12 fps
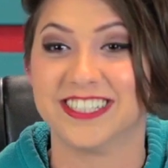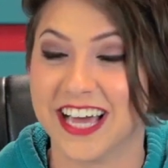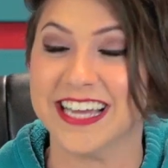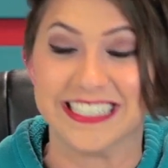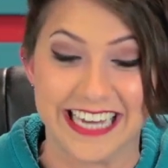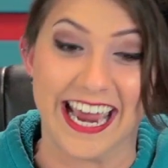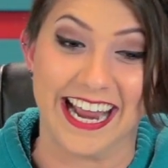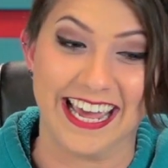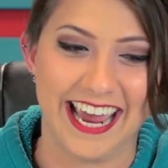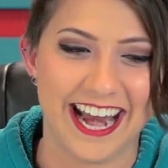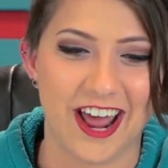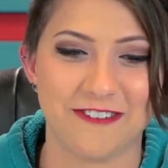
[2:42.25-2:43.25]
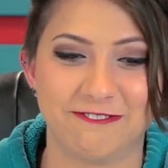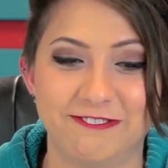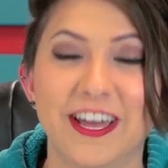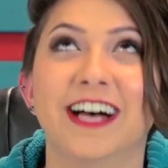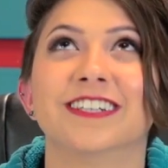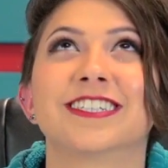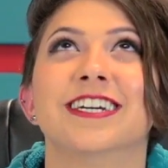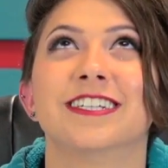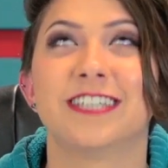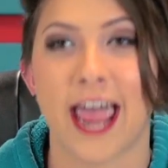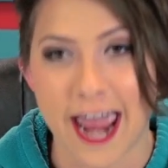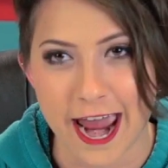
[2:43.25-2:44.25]
done did it, and I felt
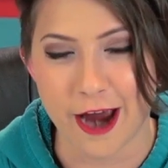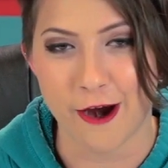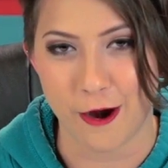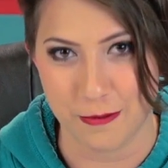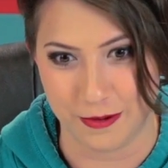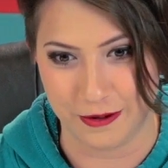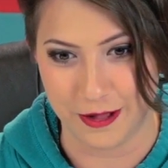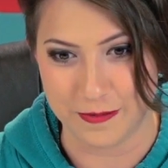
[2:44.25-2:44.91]
terrible